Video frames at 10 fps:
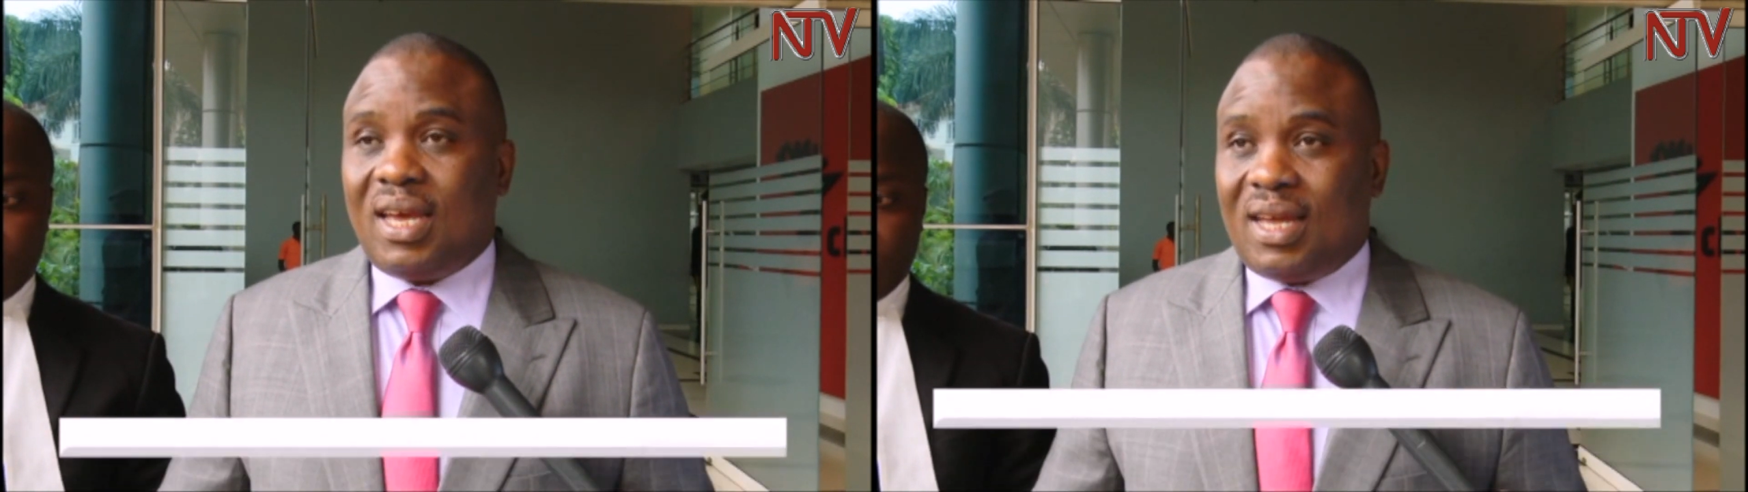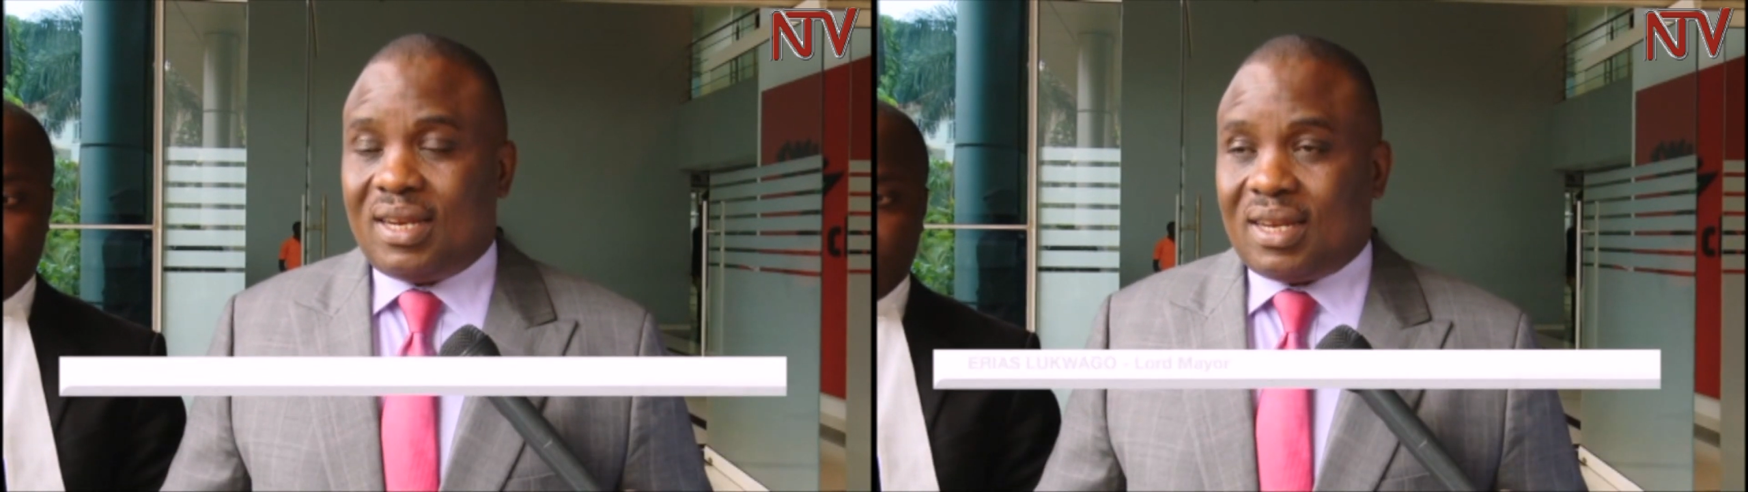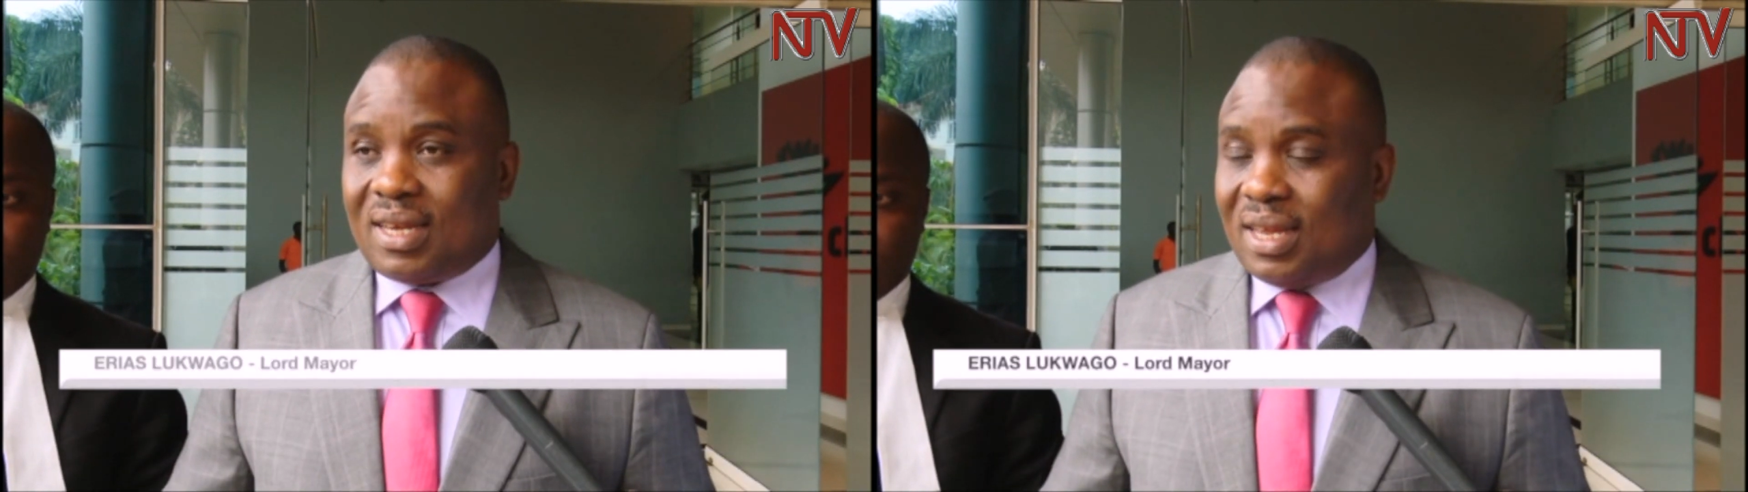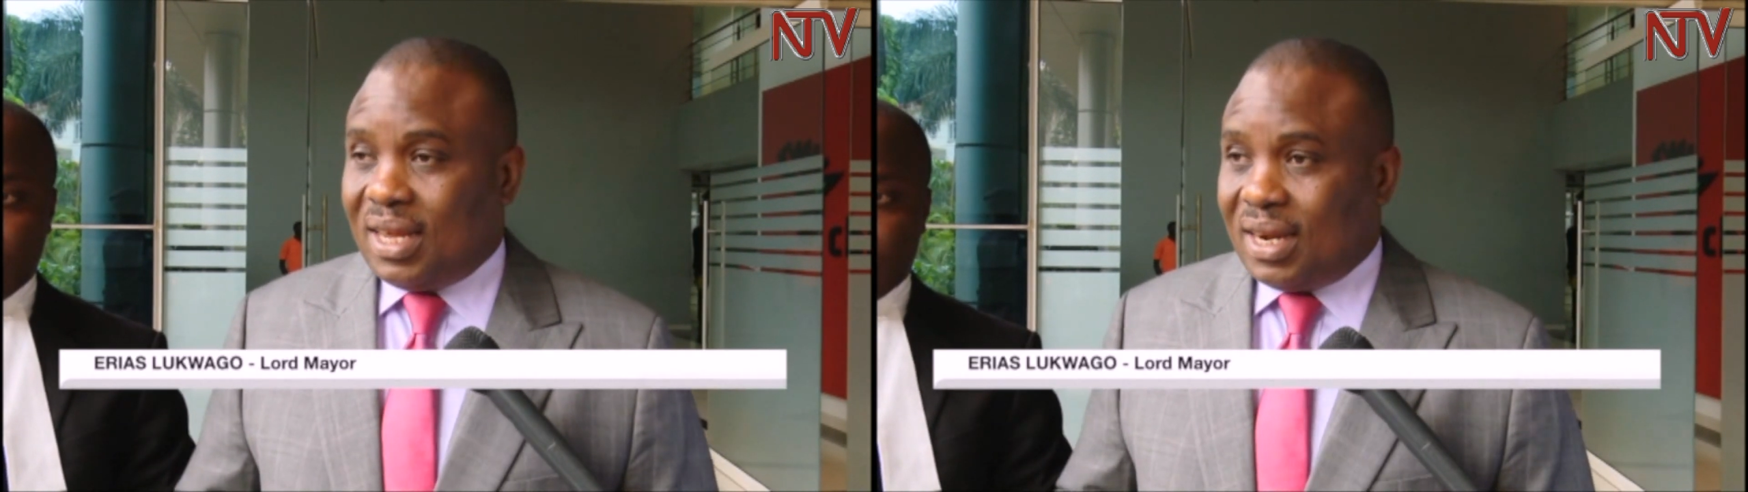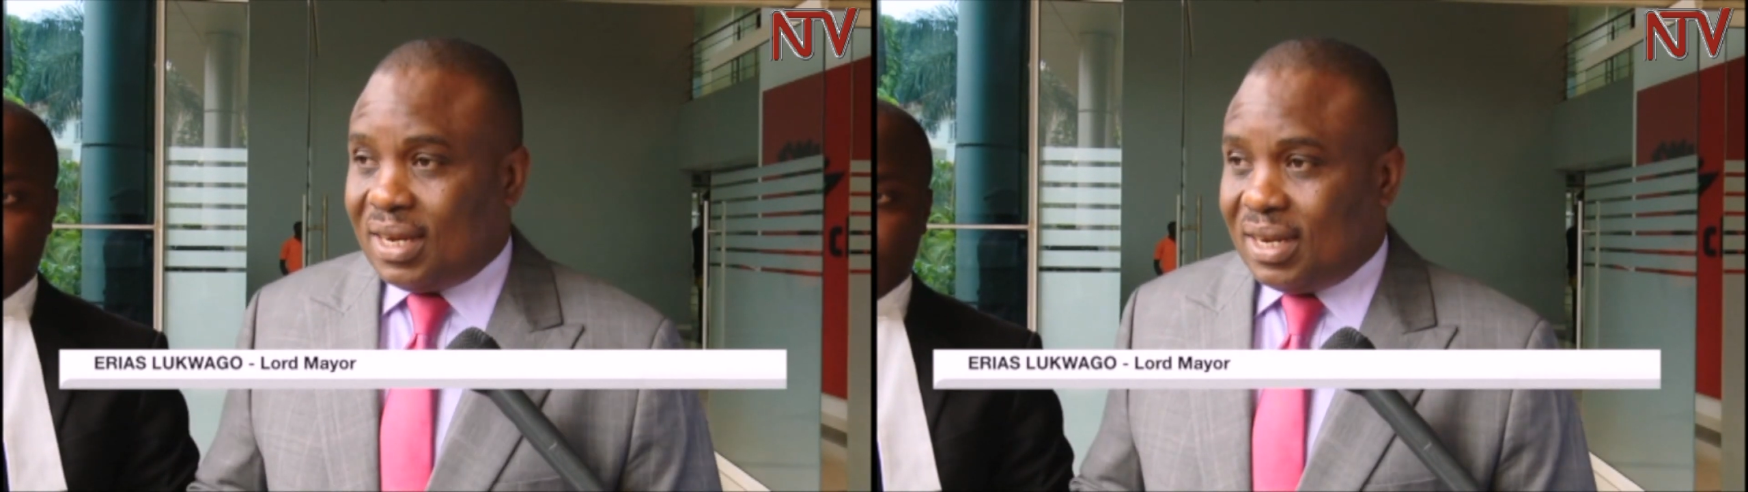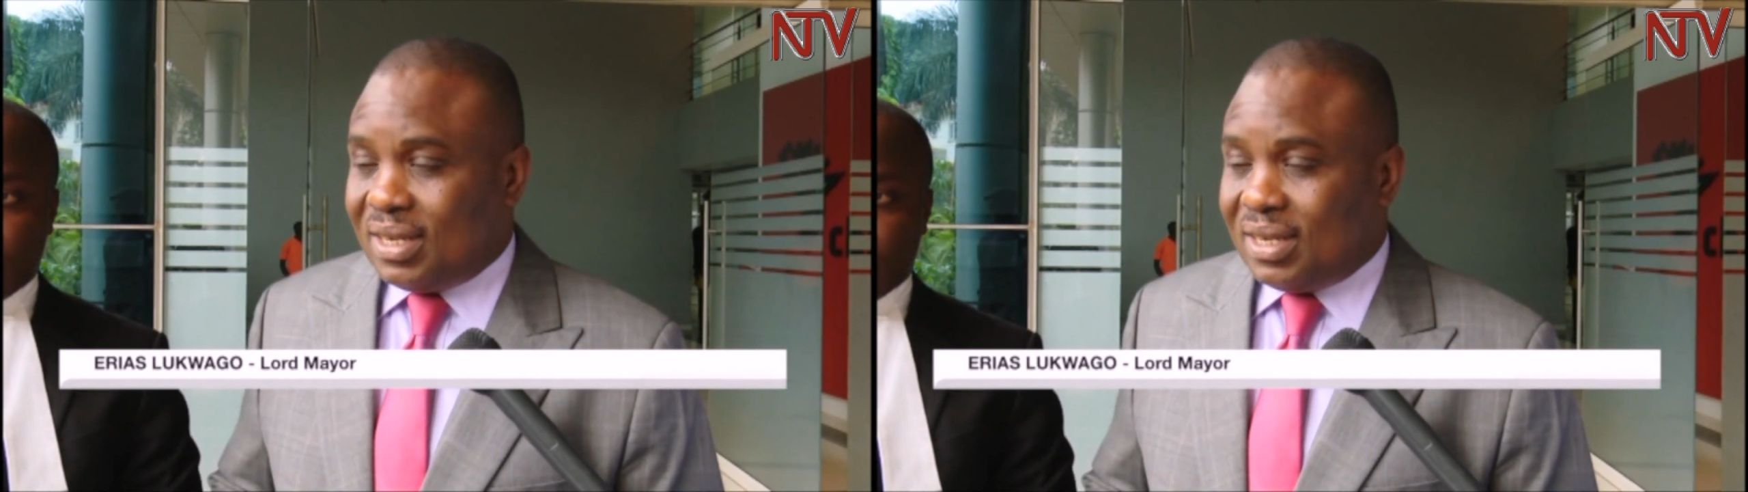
And clearly